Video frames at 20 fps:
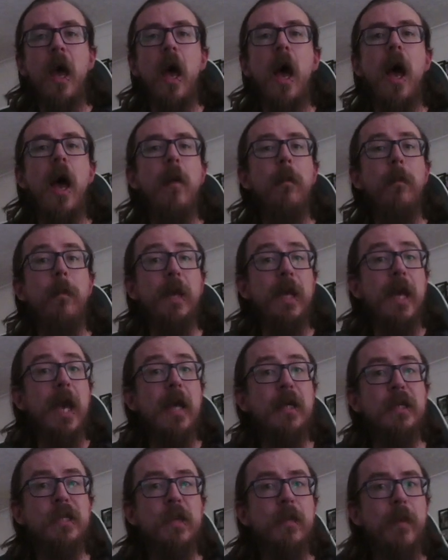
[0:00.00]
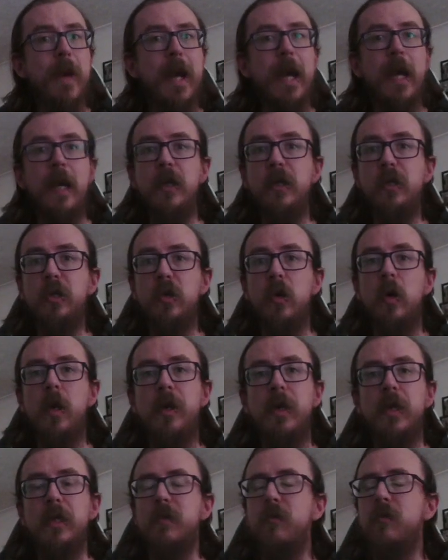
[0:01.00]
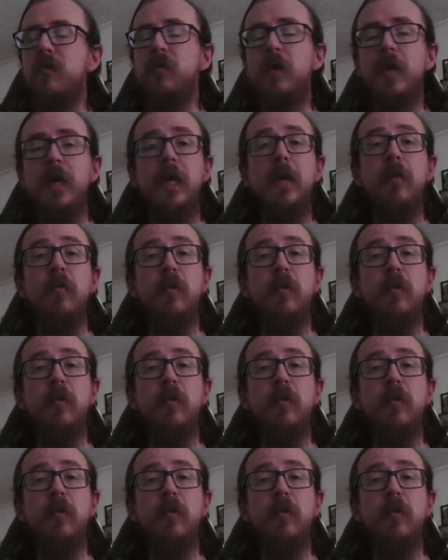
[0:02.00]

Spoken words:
But yeah, sit back and enjoy this really,